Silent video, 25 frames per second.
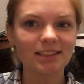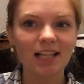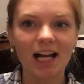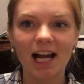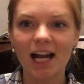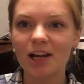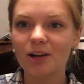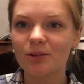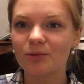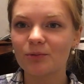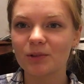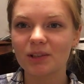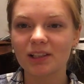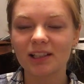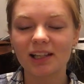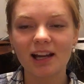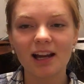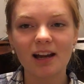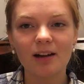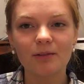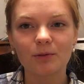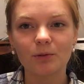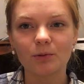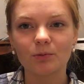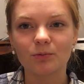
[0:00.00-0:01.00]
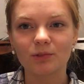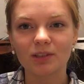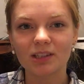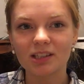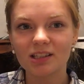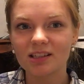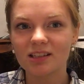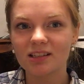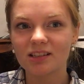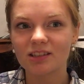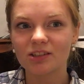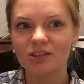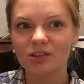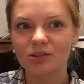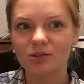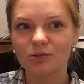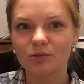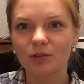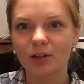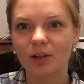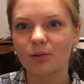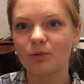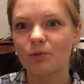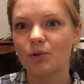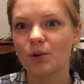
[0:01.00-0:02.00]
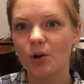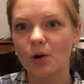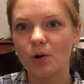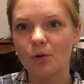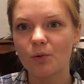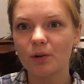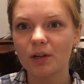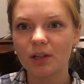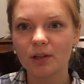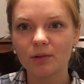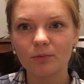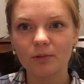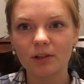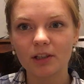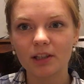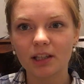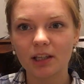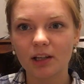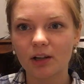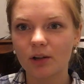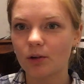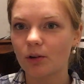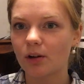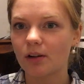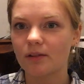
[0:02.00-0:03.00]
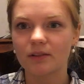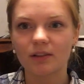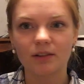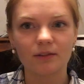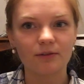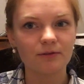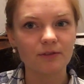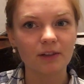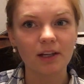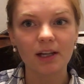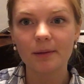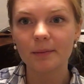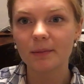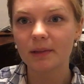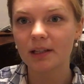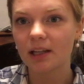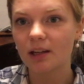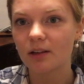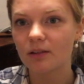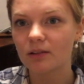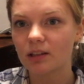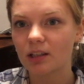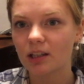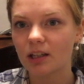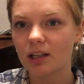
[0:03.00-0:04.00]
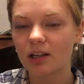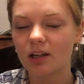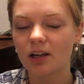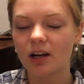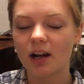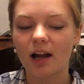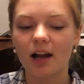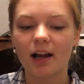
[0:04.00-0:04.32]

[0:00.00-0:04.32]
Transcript: I don't really have a reason to. I don't know anyone there. I don't have any family out there.